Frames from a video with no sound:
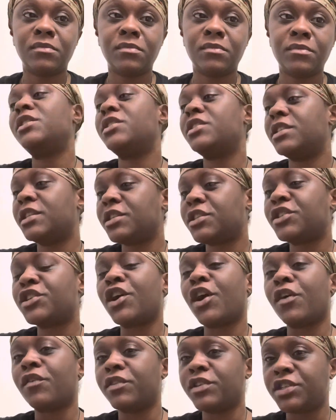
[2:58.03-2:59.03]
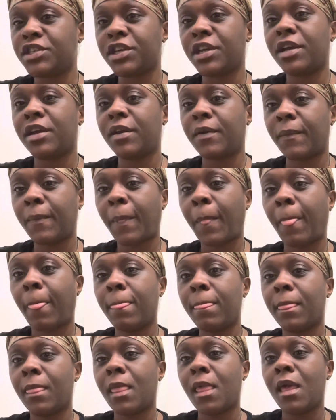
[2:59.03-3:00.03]
It's discouraging.
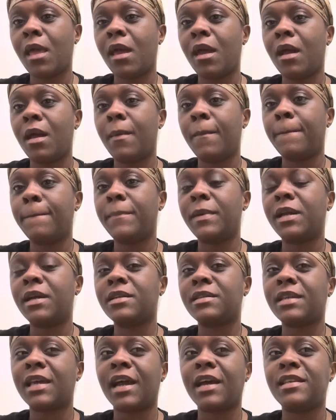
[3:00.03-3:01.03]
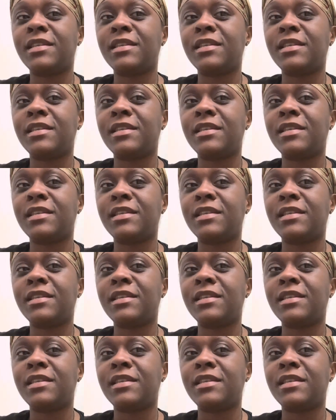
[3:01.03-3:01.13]
Because like I